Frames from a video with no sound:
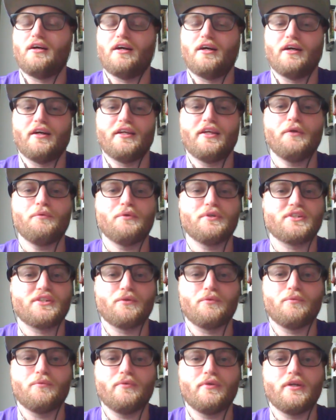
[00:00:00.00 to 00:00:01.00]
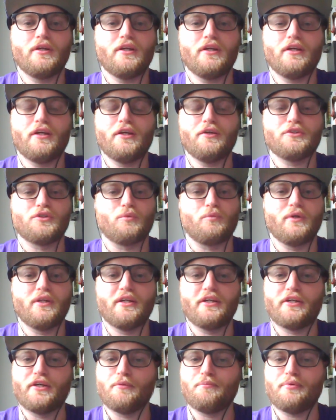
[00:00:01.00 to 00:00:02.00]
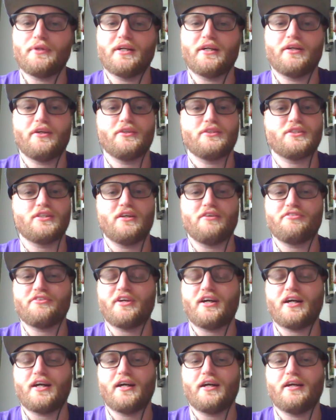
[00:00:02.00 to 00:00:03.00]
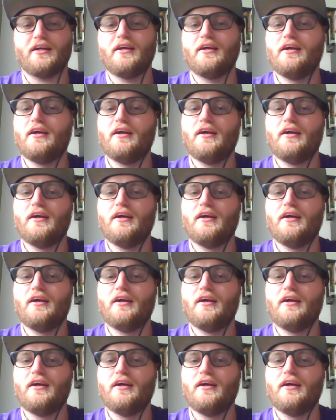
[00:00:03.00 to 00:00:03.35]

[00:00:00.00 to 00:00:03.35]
He was a really good player, tough guy,